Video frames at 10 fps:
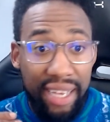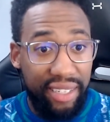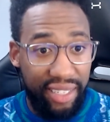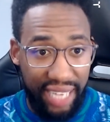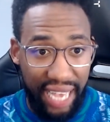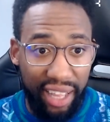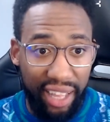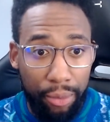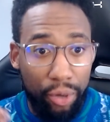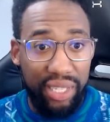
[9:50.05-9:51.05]

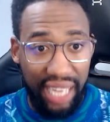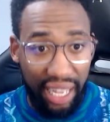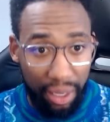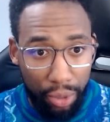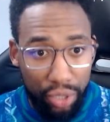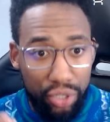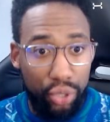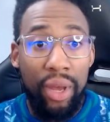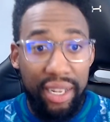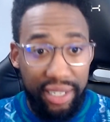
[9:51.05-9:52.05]
scalable and sellable to
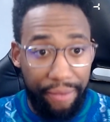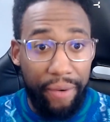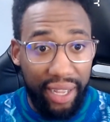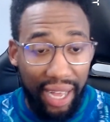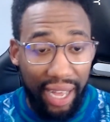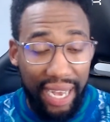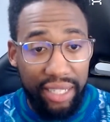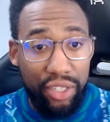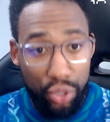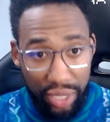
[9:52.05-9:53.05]
different clients.
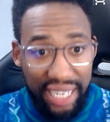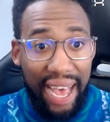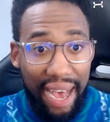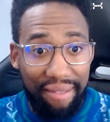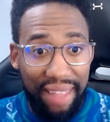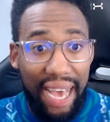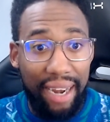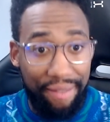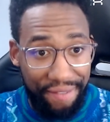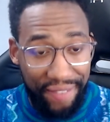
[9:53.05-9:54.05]
You need to have that
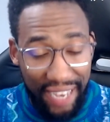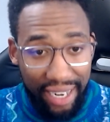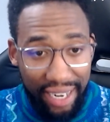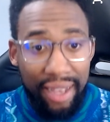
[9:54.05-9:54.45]
fit.